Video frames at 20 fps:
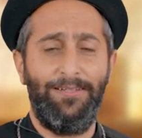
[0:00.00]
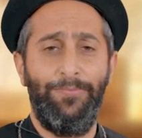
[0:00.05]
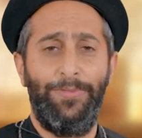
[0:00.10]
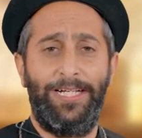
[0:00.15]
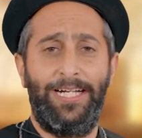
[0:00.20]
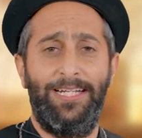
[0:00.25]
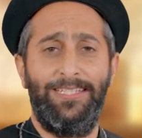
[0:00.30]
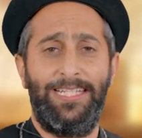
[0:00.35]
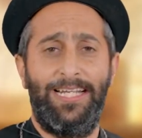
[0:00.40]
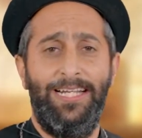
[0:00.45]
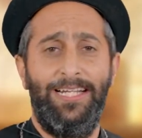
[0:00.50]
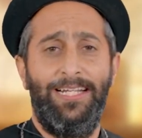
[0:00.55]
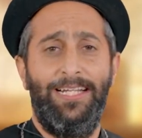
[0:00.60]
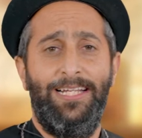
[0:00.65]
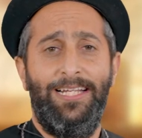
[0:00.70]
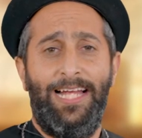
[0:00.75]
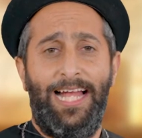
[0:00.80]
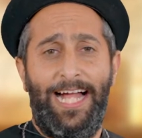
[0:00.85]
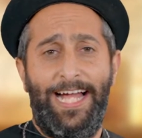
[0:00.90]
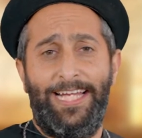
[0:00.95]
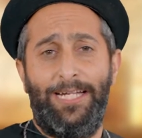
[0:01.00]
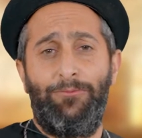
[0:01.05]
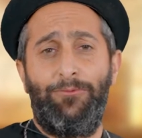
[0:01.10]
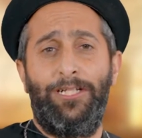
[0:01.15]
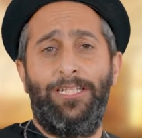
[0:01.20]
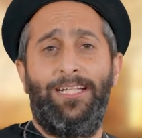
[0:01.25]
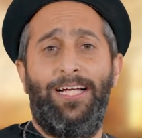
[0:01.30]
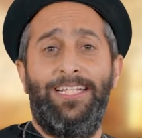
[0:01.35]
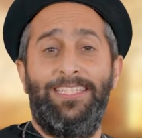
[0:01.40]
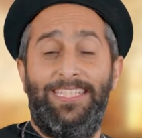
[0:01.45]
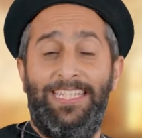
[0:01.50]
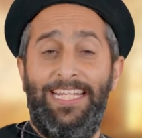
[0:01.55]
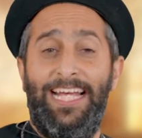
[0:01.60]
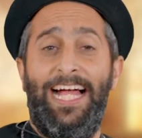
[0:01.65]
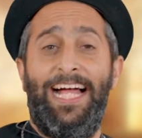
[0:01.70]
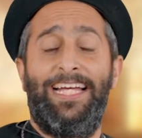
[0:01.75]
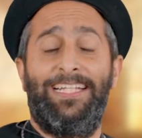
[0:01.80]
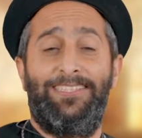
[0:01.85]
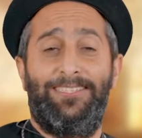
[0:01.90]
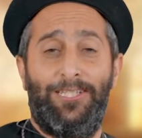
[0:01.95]
because Adam realized he
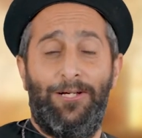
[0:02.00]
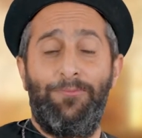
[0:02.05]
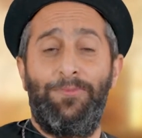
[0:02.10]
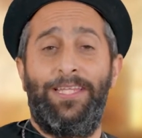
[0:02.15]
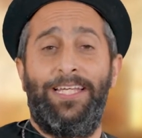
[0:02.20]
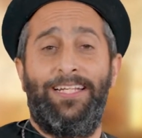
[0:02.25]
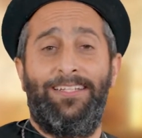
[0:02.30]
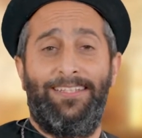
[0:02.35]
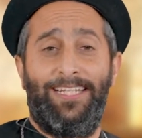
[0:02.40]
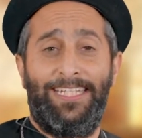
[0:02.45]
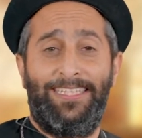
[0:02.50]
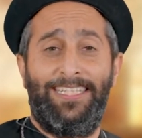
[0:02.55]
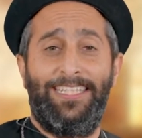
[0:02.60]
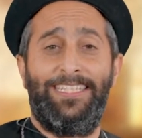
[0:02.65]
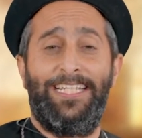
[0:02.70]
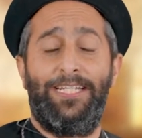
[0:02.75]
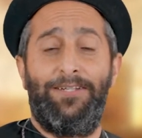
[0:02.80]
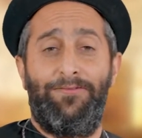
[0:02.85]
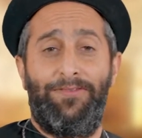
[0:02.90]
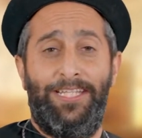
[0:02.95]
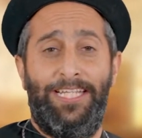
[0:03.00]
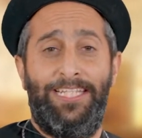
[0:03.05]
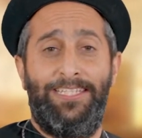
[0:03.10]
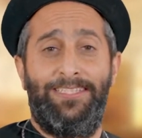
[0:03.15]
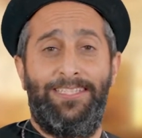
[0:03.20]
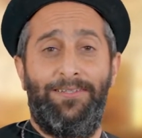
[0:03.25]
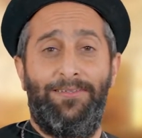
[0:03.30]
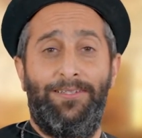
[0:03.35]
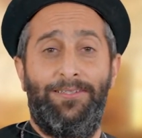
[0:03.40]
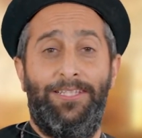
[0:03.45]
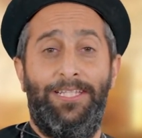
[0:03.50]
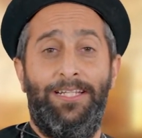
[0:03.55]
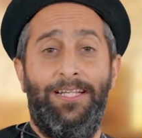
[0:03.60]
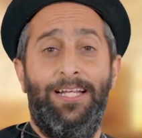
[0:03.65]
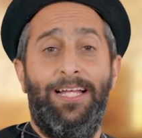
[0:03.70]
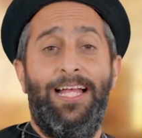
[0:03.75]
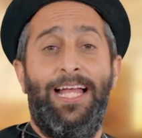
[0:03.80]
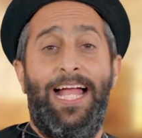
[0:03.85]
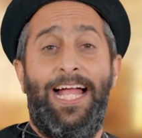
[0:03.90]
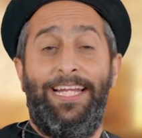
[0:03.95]
had something like the den of thieves.
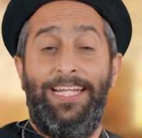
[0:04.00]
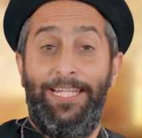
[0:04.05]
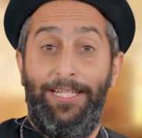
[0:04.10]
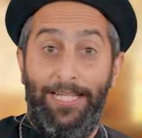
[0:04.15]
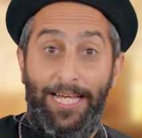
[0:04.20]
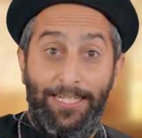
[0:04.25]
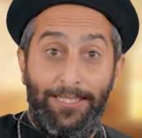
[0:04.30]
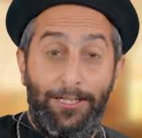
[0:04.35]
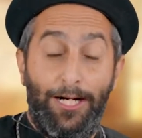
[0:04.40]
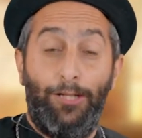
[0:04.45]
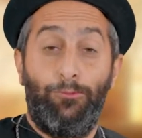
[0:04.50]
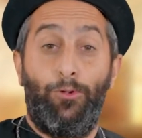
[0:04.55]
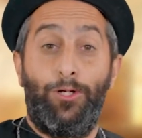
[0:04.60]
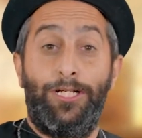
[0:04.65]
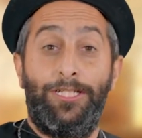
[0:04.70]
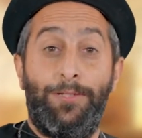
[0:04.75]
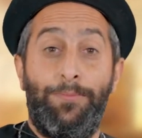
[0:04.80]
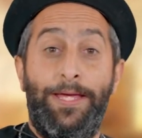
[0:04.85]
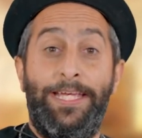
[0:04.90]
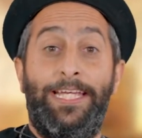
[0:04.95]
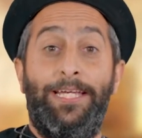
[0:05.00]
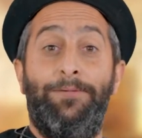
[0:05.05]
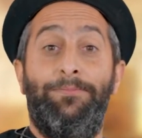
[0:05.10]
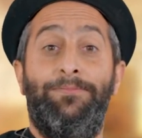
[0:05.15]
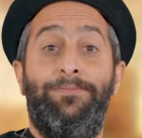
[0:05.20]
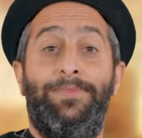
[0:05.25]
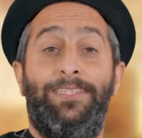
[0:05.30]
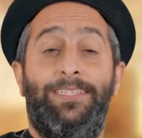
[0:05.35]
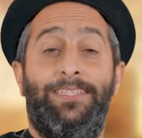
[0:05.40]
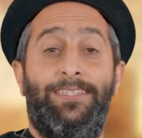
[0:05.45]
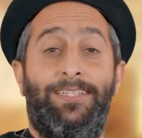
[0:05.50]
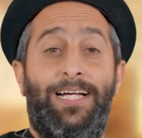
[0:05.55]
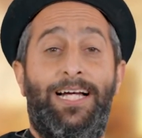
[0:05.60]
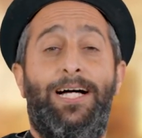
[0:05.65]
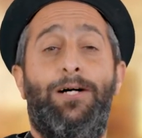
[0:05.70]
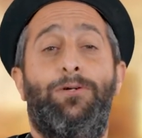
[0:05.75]
And God wanted to make him a